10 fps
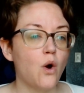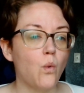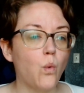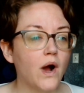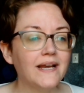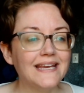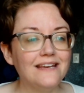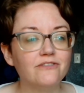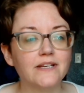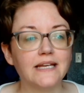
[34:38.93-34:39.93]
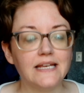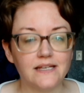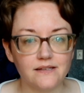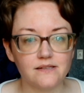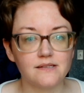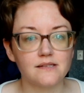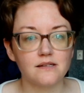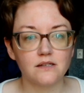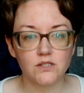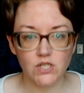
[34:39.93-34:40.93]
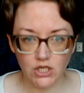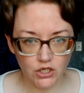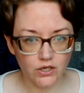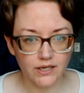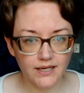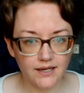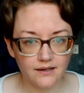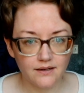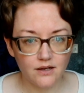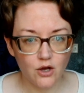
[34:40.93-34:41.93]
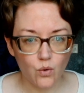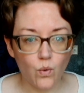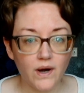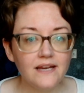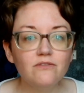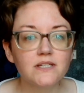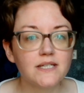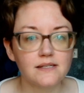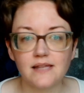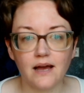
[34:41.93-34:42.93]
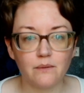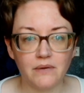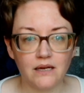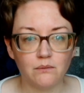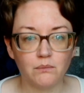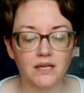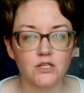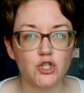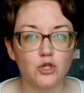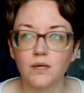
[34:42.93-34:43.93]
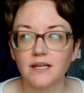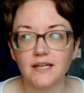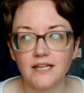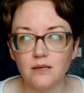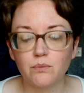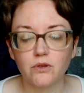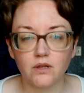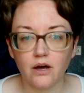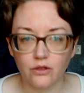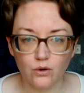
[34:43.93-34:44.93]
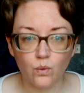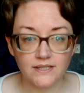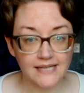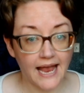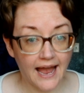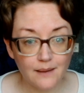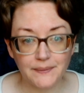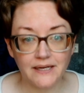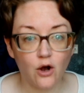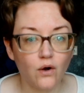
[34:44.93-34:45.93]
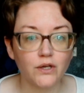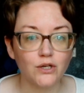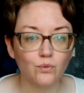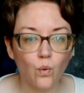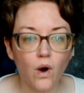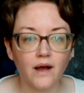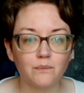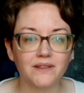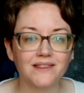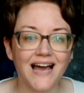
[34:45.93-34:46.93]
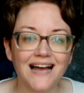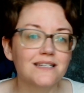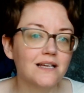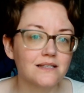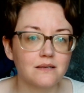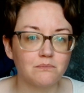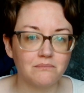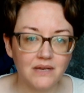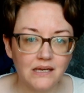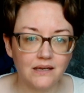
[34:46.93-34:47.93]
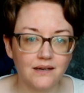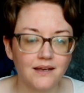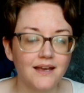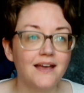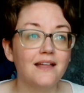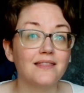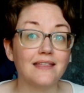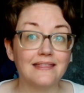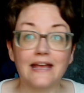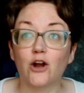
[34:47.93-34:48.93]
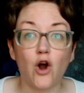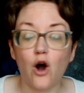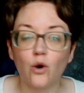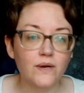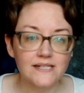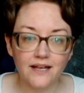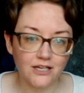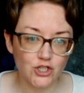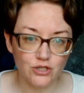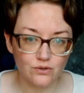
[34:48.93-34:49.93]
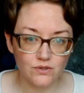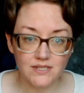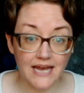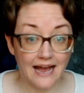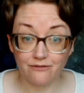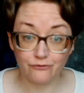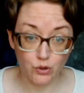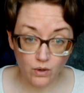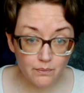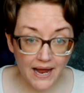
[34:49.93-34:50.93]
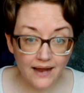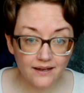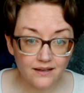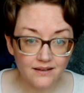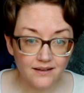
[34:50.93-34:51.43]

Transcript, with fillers: what even is security what even does that mean because you can keep the other ones happy all you want but that doesn't mean that they are always going to choose to have your back